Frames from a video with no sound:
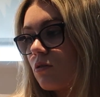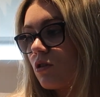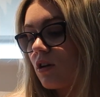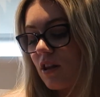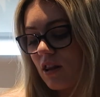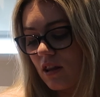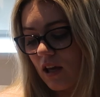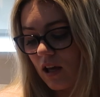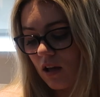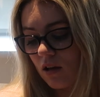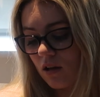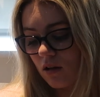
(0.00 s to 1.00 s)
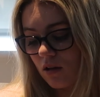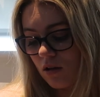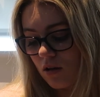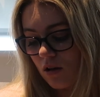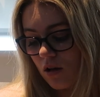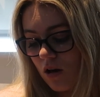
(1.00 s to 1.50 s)
trying to think.
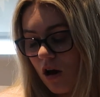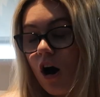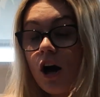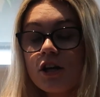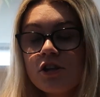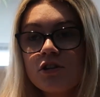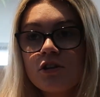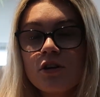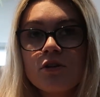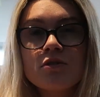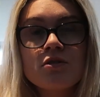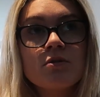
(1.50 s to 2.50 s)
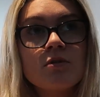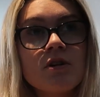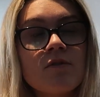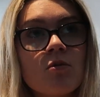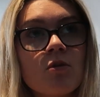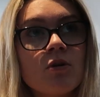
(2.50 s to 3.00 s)
I used to go to
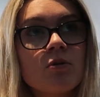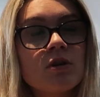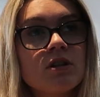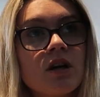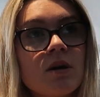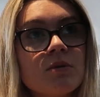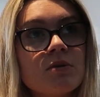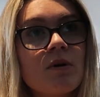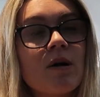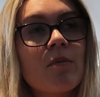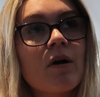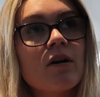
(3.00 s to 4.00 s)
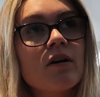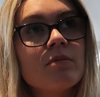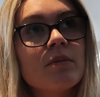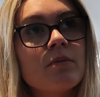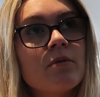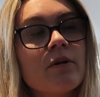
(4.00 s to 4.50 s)
another one all the time as well, but I can't
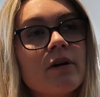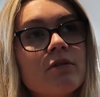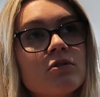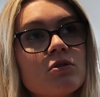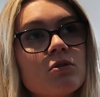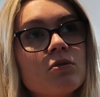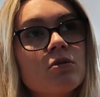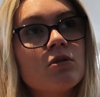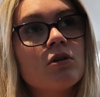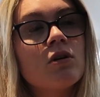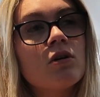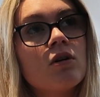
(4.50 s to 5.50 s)
remember what it was called